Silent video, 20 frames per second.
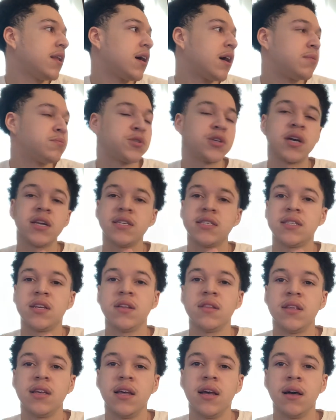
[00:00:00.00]
I'm trying to sell
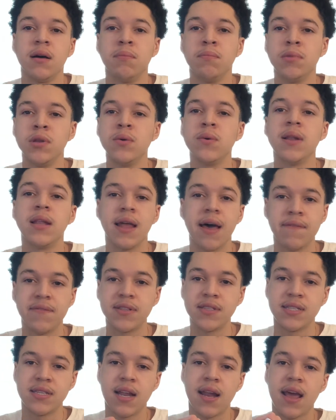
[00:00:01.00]
the blue
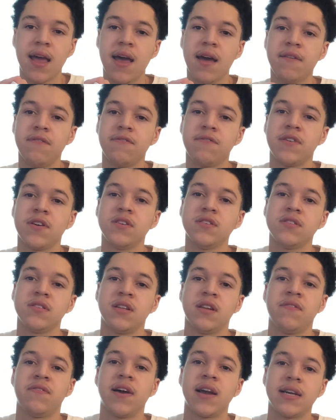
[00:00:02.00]
11s that I have first, and
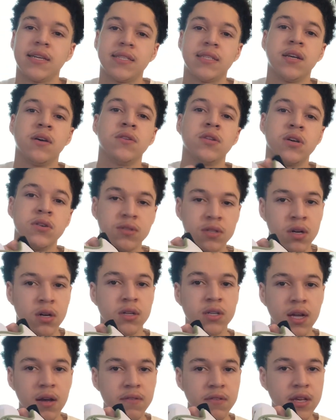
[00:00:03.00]
if I could sell those, then I'll
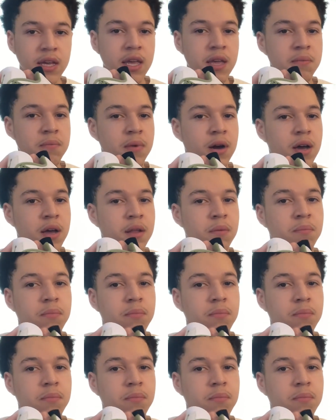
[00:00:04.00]
definitely keep mine.